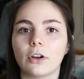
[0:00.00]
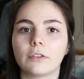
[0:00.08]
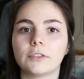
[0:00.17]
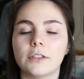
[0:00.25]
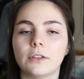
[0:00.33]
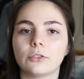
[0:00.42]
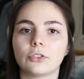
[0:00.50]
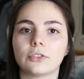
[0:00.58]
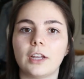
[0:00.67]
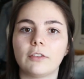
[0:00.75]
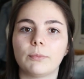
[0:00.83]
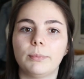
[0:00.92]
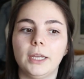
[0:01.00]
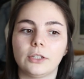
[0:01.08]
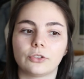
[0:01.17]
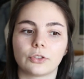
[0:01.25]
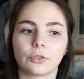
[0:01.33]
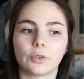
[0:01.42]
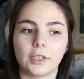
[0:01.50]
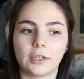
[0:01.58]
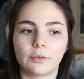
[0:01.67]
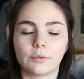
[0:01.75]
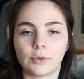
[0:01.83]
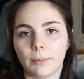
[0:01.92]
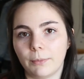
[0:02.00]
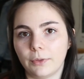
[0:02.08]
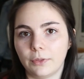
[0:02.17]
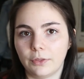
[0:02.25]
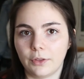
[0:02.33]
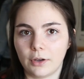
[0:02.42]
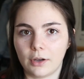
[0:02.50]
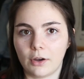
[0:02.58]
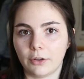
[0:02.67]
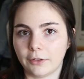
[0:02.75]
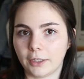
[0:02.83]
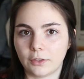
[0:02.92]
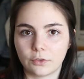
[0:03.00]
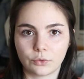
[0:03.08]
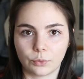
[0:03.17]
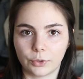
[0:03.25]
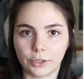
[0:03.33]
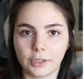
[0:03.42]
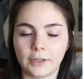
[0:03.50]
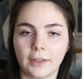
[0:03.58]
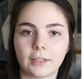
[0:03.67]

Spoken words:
often they'll just have pictures like from the online store and